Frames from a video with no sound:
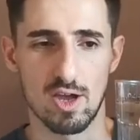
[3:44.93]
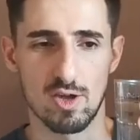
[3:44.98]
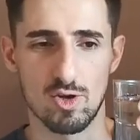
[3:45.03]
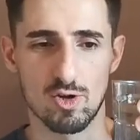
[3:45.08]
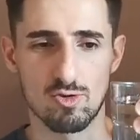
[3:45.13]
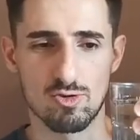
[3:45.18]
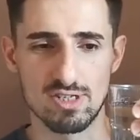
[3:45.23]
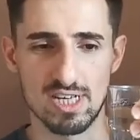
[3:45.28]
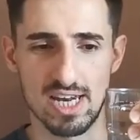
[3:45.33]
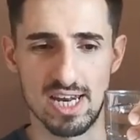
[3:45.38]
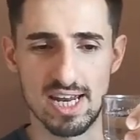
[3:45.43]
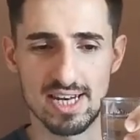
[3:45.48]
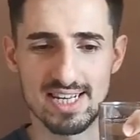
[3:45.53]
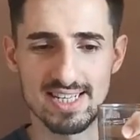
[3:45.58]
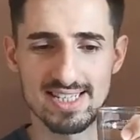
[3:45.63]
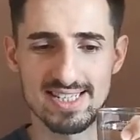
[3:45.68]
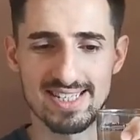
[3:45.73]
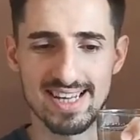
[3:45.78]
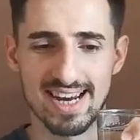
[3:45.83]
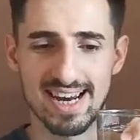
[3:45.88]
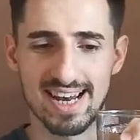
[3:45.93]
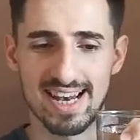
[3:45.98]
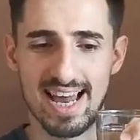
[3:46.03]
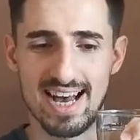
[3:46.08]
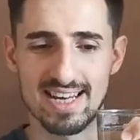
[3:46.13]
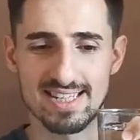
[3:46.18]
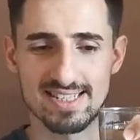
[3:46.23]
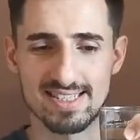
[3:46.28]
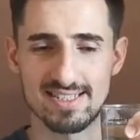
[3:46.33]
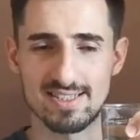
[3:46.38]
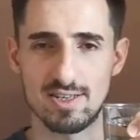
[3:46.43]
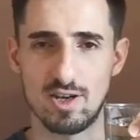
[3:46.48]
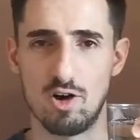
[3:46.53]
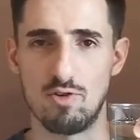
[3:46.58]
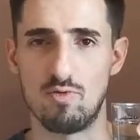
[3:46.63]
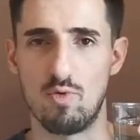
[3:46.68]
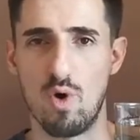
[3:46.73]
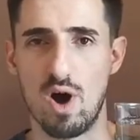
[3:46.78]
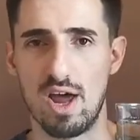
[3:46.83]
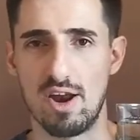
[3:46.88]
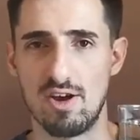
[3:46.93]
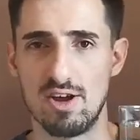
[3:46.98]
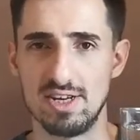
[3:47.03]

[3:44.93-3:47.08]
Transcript: You could say that this is a glass of water,